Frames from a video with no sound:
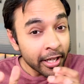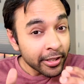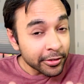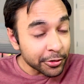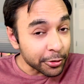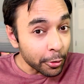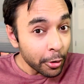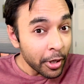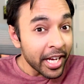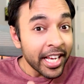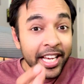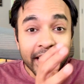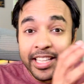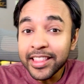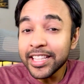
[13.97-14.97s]
So
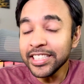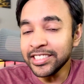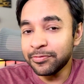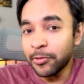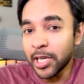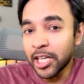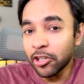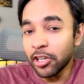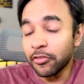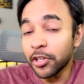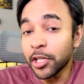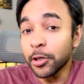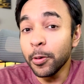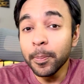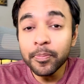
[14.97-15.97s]
in this particular
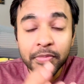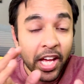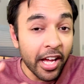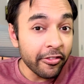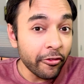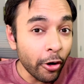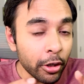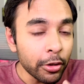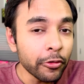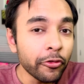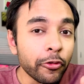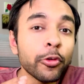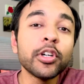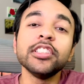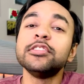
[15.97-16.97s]
video, I want to
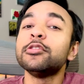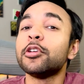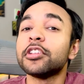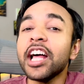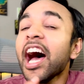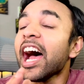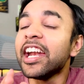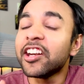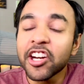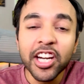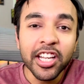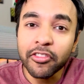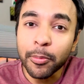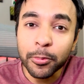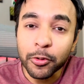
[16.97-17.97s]
focus on the
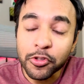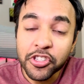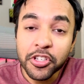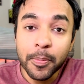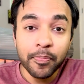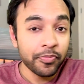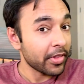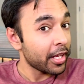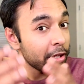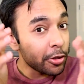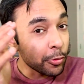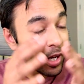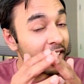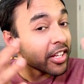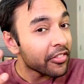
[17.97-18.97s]
iterative approach.
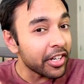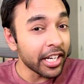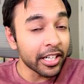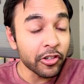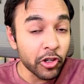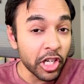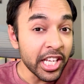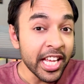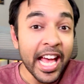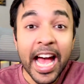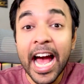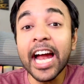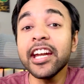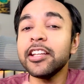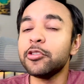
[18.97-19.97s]
You are given a tree
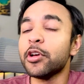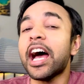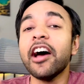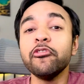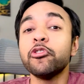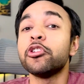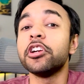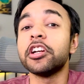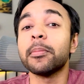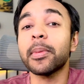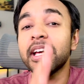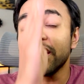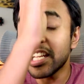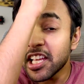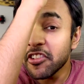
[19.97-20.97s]
and you have to
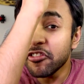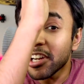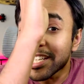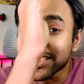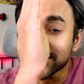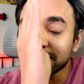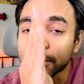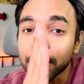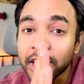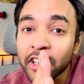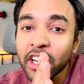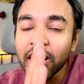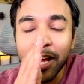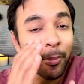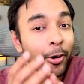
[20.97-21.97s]
determine if it is
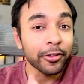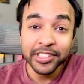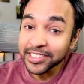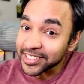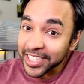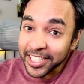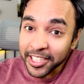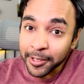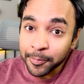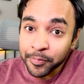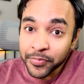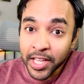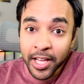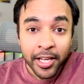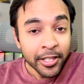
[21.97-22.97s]
symmetric about the center.
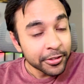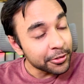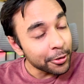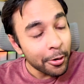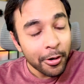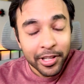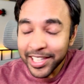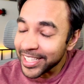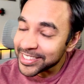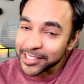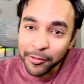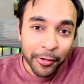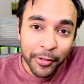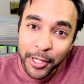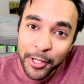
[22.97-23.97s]
So let's see
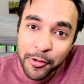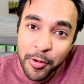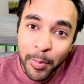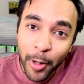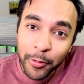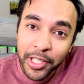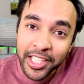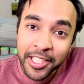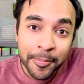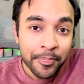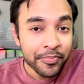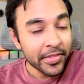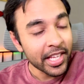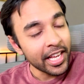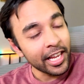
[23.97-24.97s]
what we can do about it.
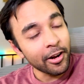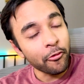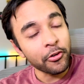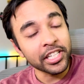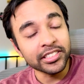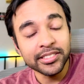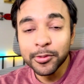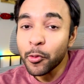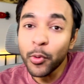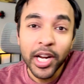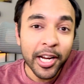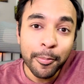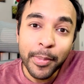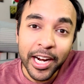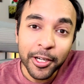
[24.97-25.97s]
Hello friends,
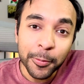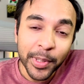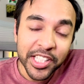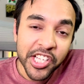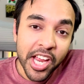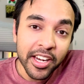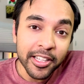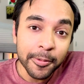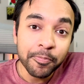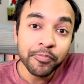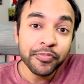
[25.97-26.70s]
welcome back to my channel.